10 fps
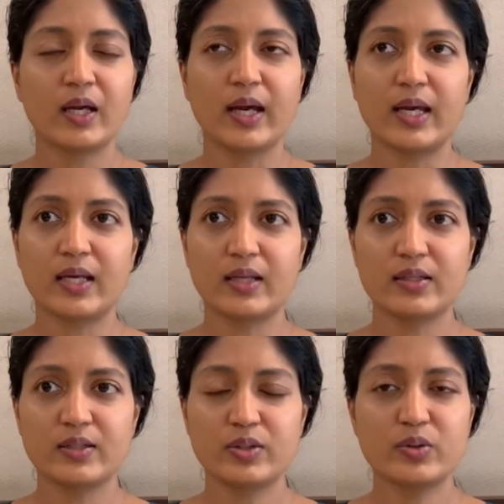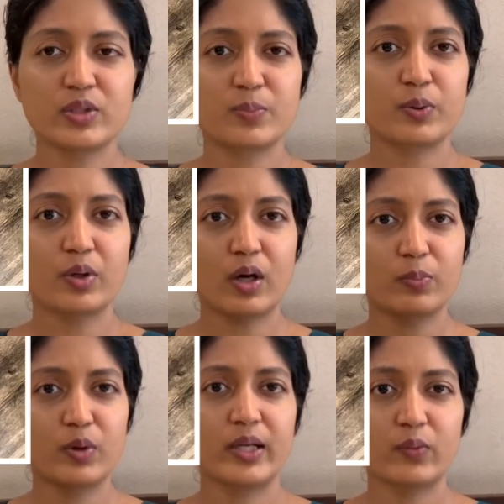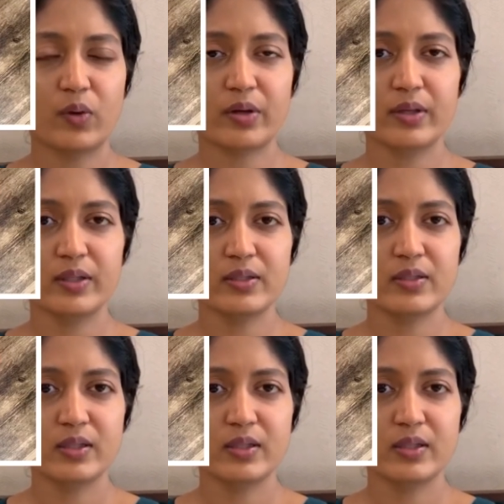And you just put hot boiling water in it.